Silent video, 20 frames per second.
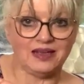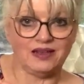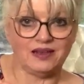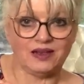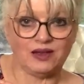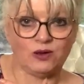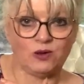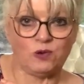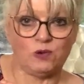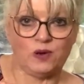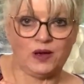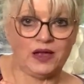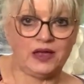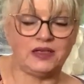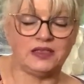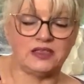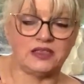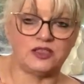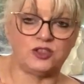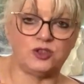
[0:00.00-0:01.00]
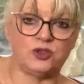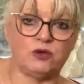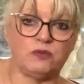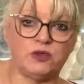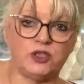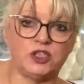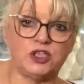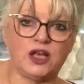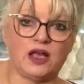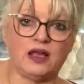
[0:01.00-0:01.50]
they call it industrial
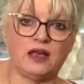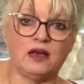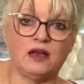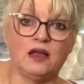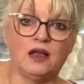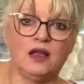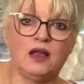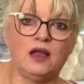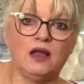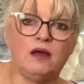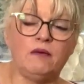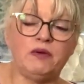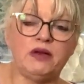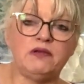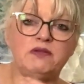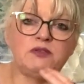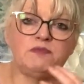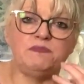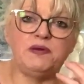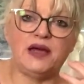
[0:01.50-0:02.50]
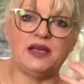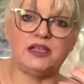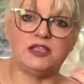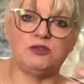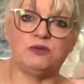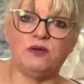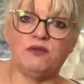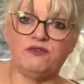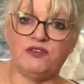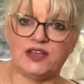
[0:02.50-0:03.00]
machine, but it was better
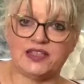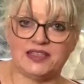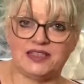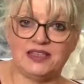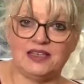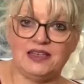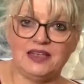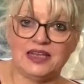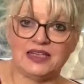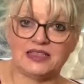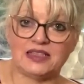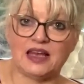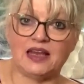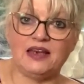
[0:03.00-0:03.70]
to invest in this.